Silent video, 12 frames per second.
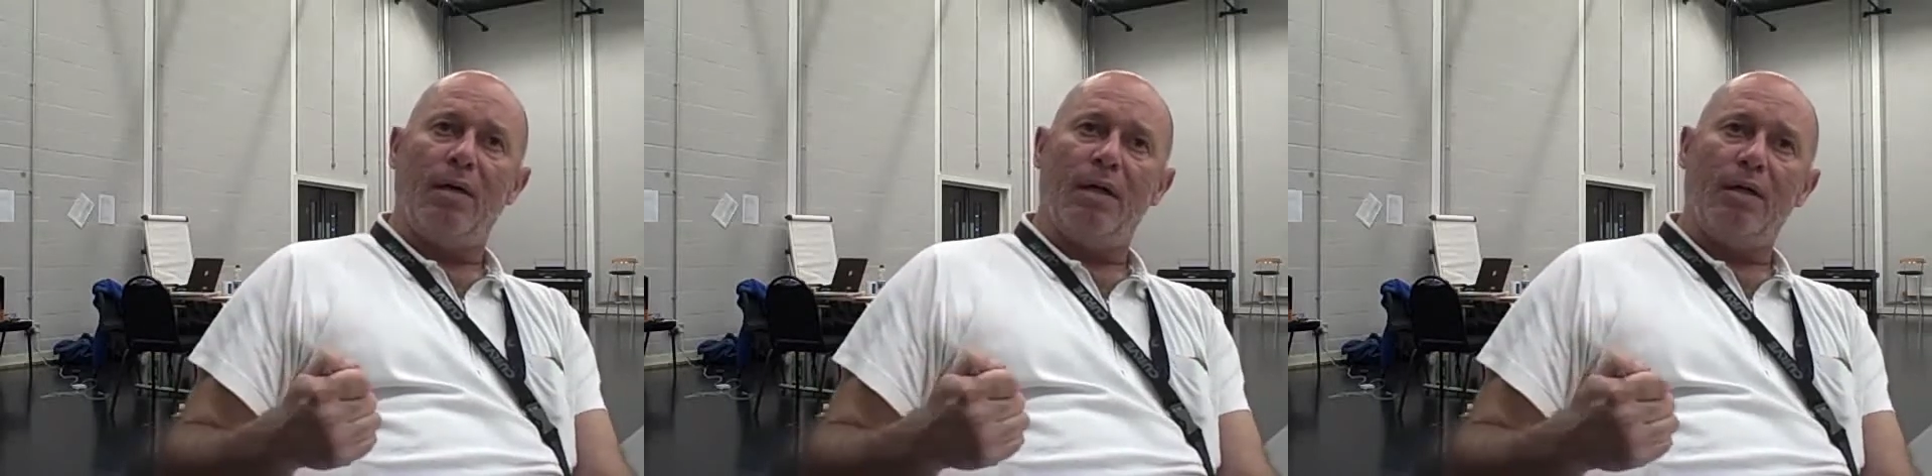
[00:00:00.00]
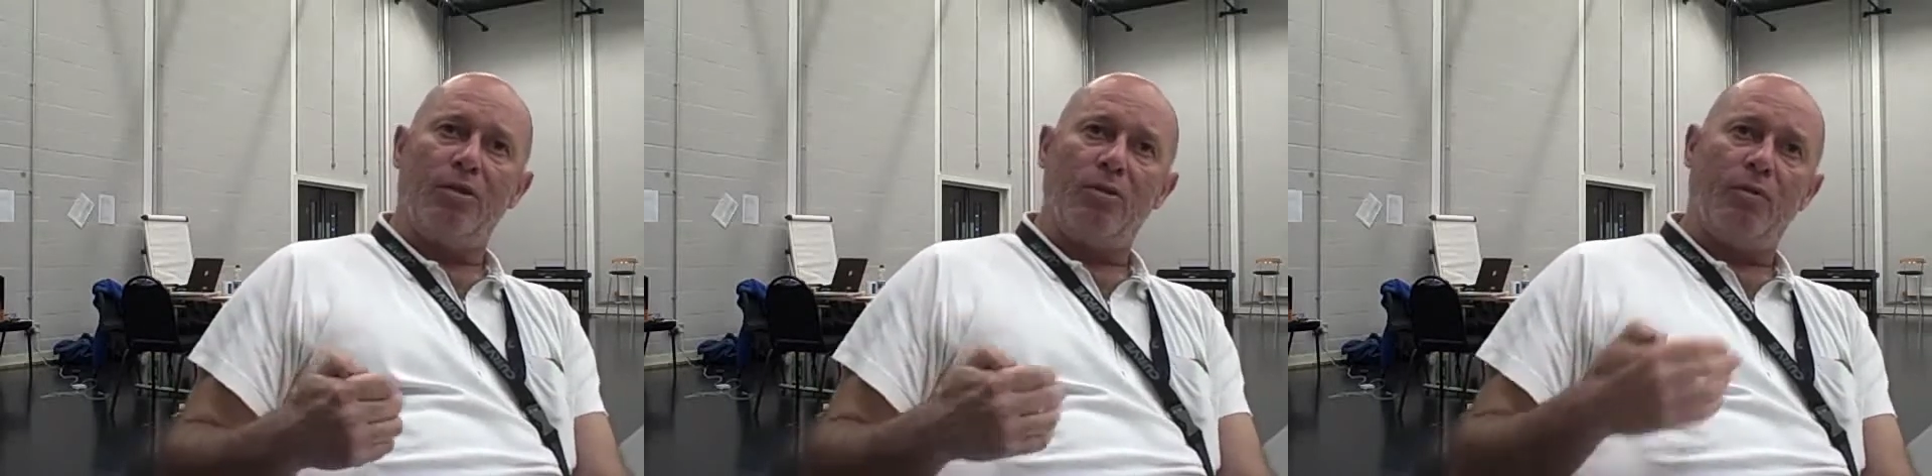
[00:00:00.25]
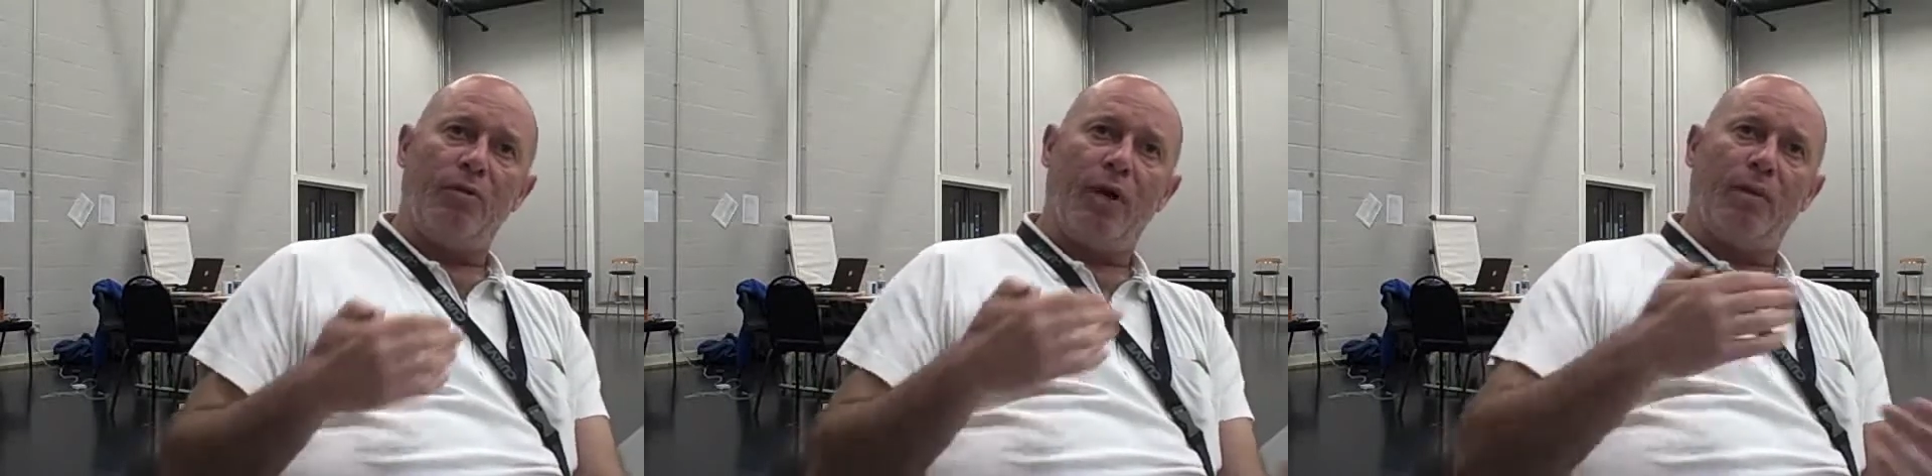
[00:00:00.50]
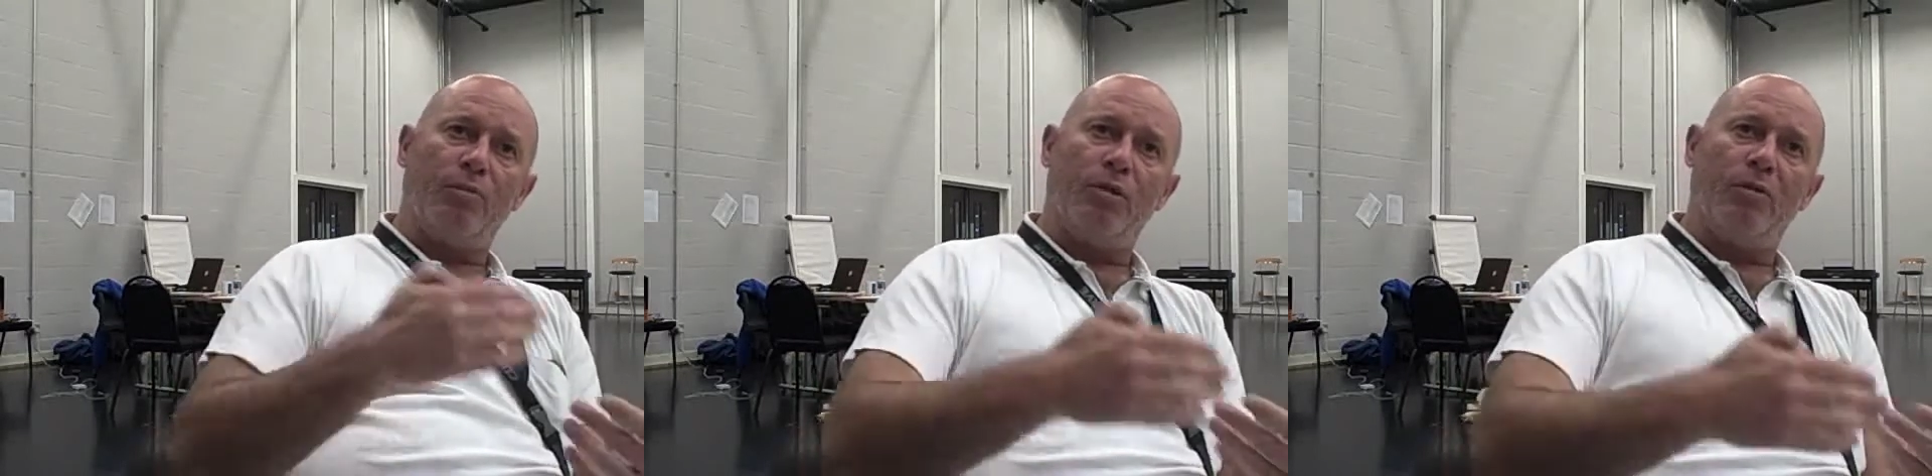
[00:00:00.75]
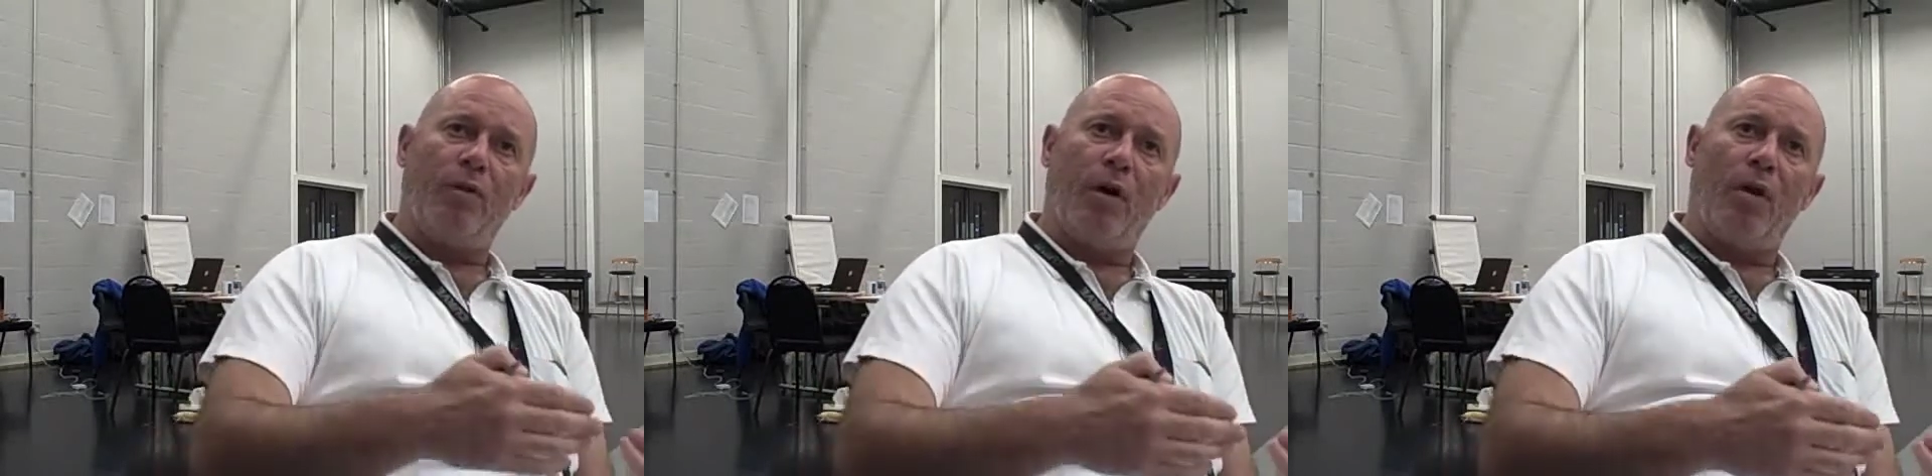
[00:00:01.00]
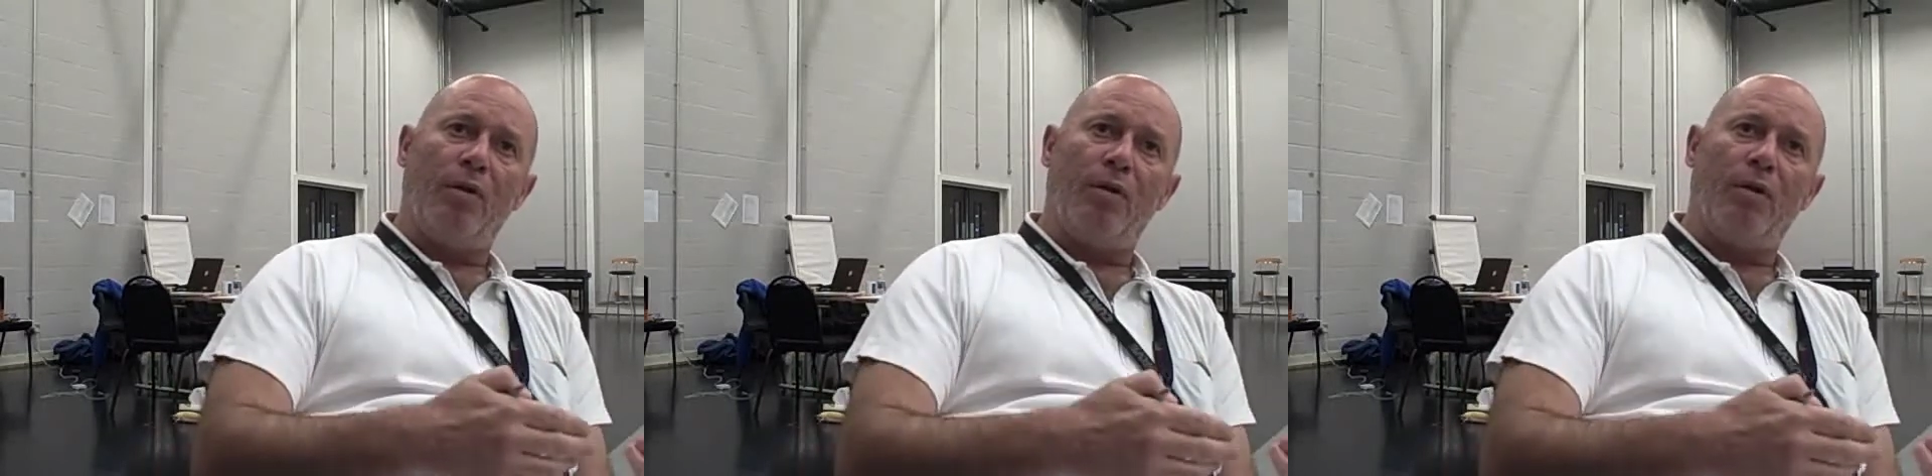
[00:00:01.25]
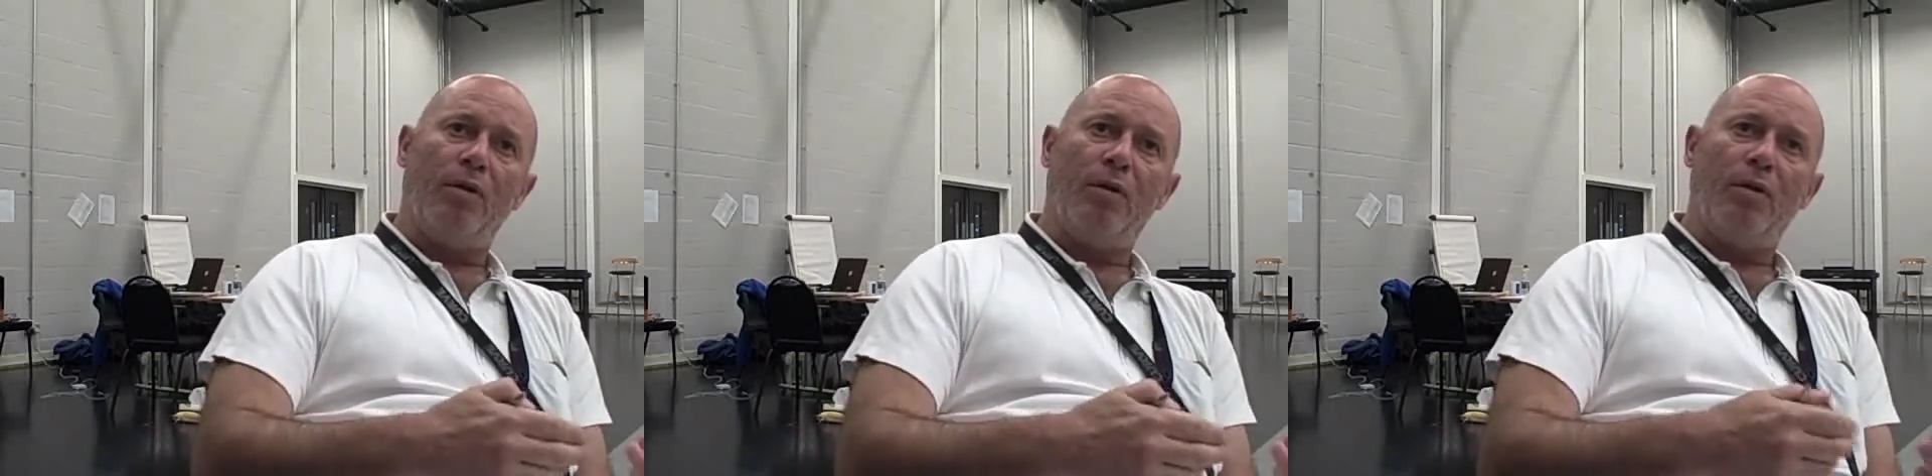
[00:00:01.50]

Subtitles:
issue of the absent father,